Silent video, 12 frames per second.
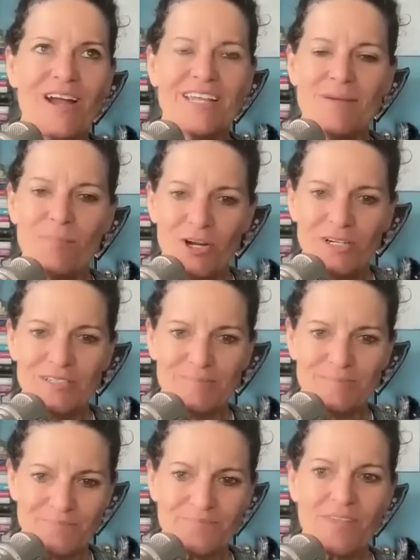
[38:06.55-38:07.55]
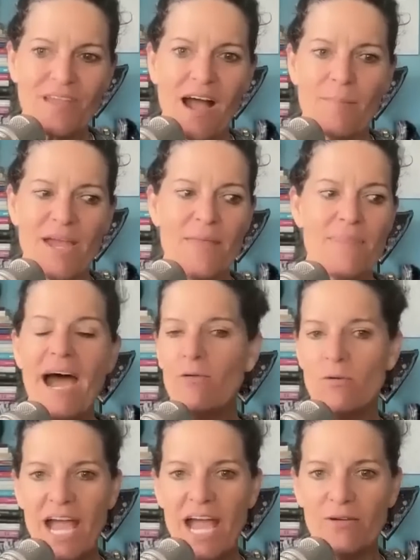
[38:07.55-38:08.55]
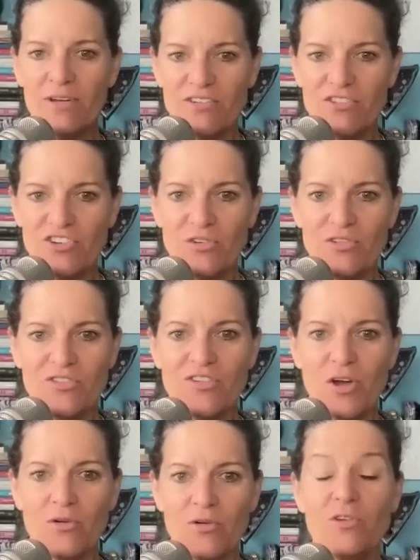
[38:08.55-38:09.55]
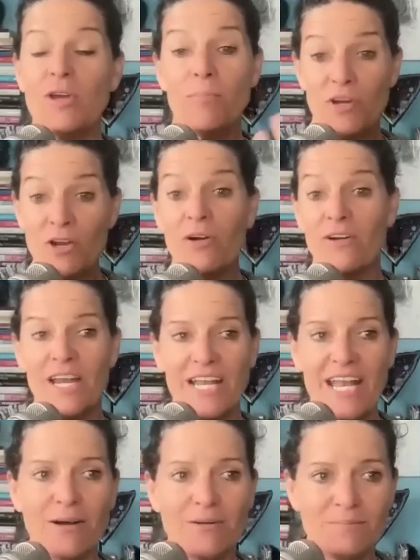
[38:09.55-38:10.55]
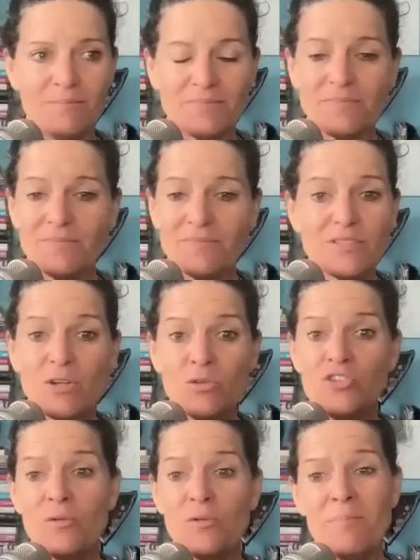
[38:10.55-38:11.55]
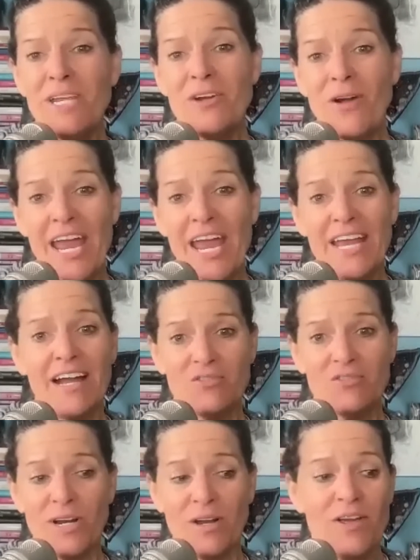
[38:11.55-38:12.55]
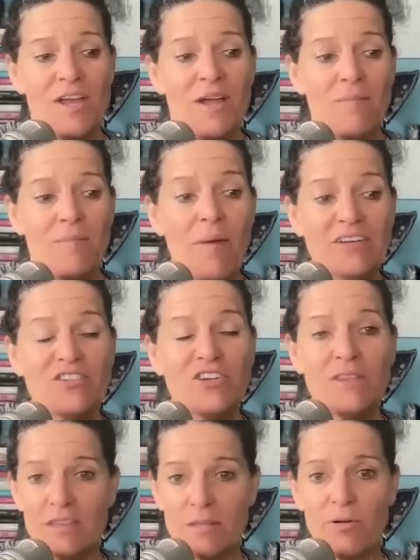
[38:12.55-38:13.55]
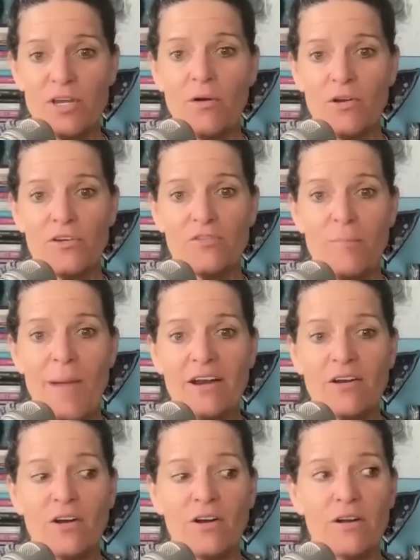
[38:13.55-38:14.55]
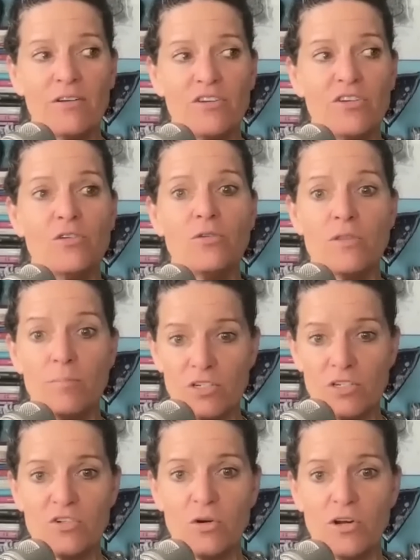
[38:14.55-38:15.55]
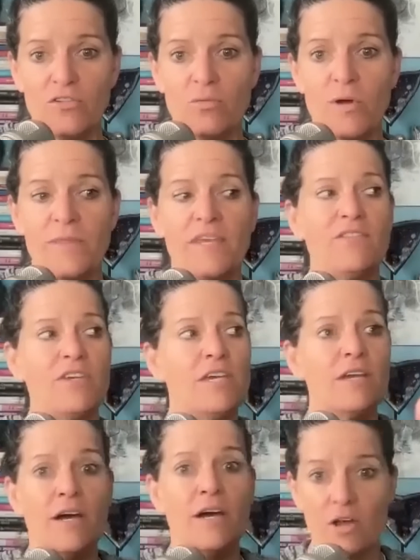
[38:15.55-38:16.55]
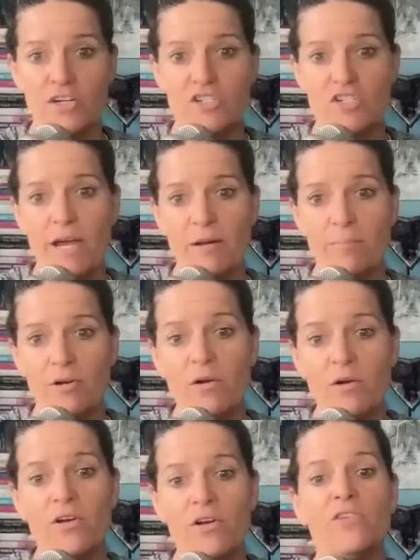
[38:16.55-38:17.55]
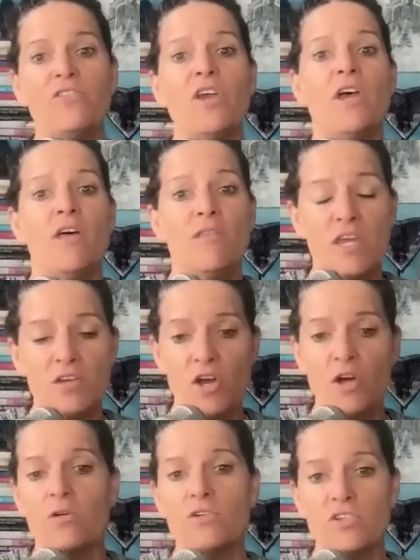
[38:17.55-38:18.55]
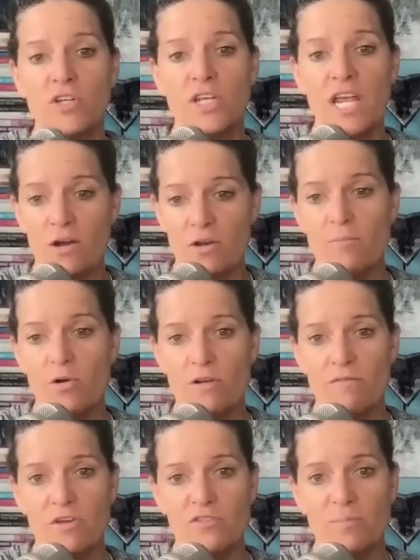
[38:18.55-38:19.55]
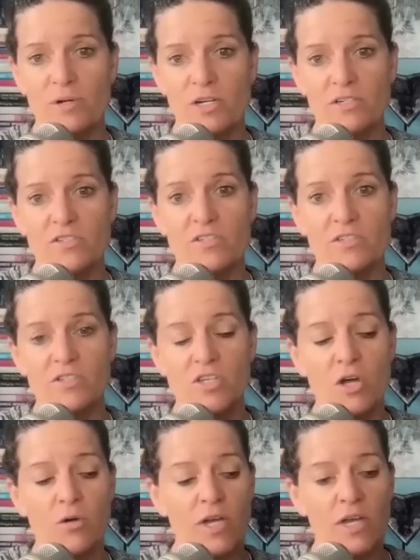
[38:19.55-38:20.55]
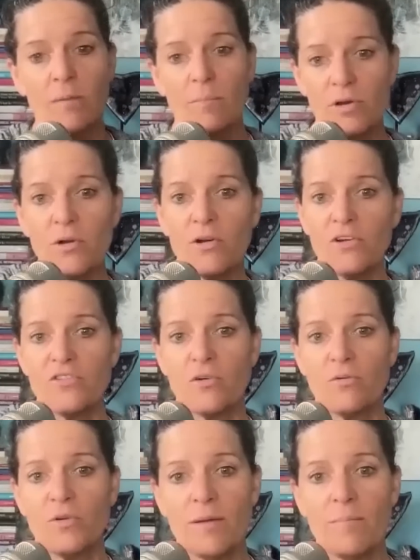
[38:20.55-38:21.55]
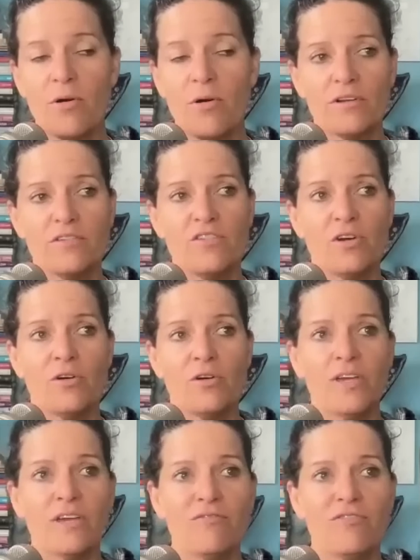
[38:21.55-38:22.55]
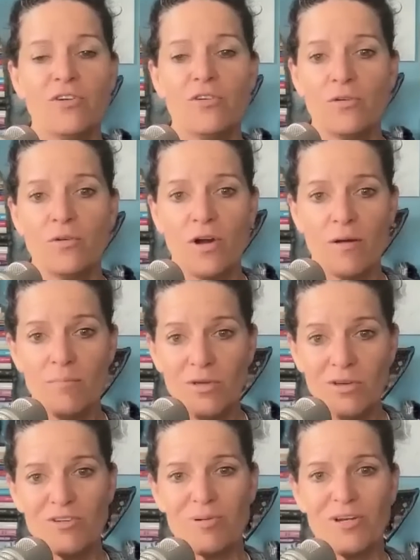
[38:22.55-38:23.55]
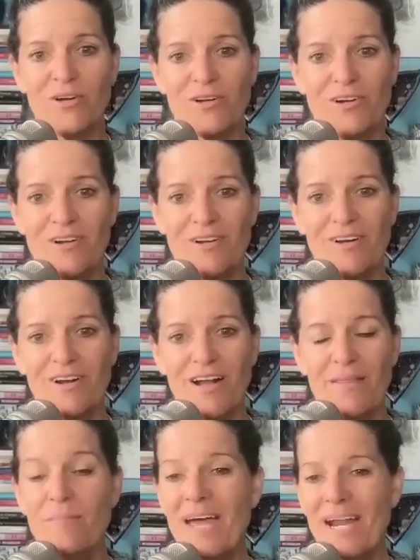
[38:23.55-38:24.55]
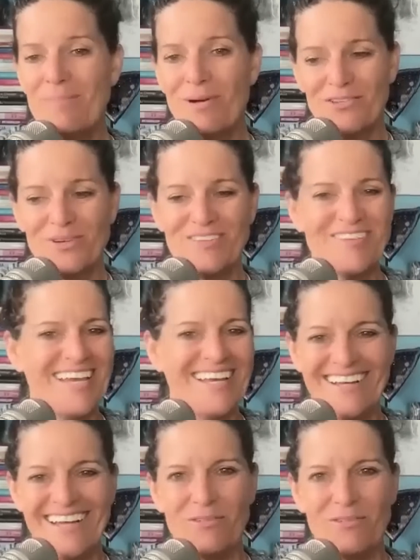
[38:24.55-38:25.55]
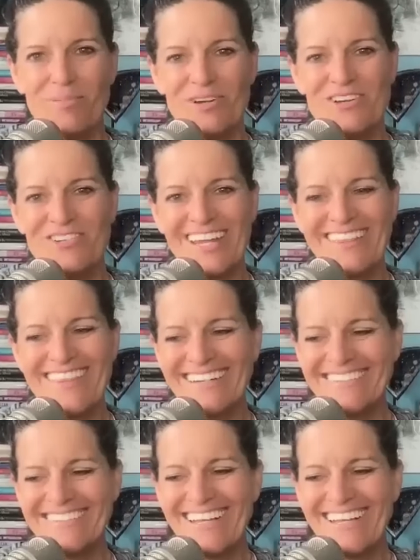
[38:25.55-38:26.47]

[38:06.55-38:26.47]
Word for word: on ebook, um, and that will be out in June. So you can pre order it now which would you be great. I just want to mention that the pre orders matter to the bookstores. When they see a large amount of pre orders, they know to carry more of those books. So, pre orders are really important. So, if you are moved to pre order uh, the menopause reset, I would appreciate that.